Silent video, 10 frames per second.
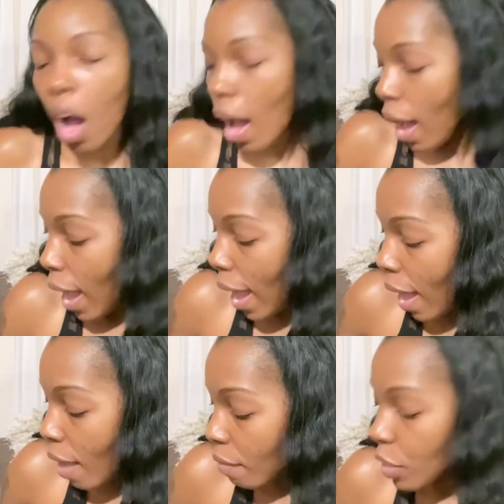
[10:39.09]

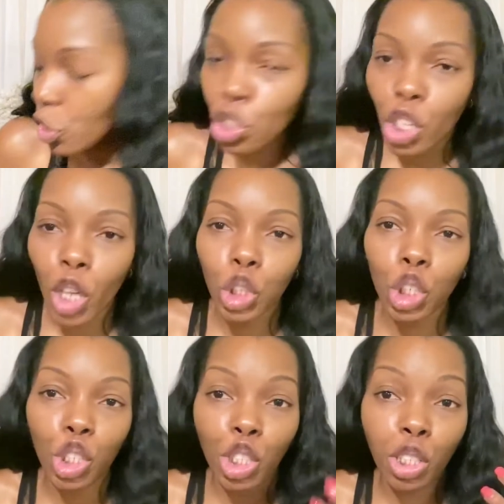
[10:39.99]
have such
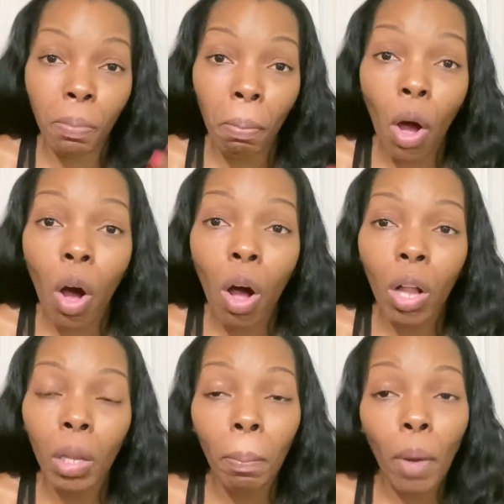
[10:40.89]

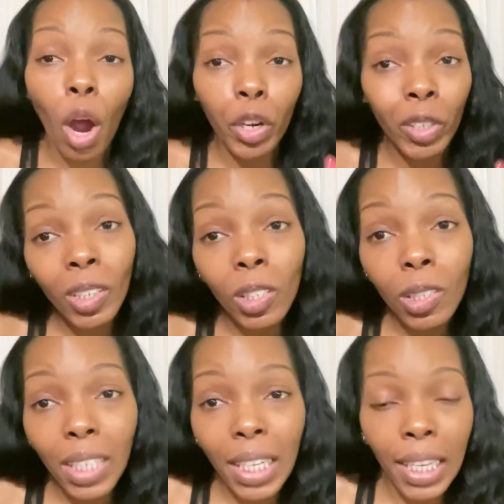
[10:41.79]
small
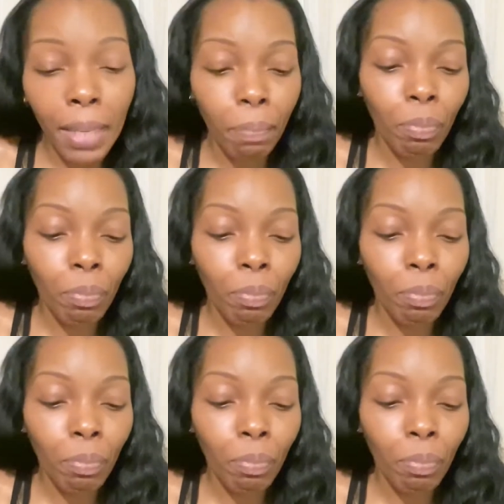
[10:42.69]
particles in it,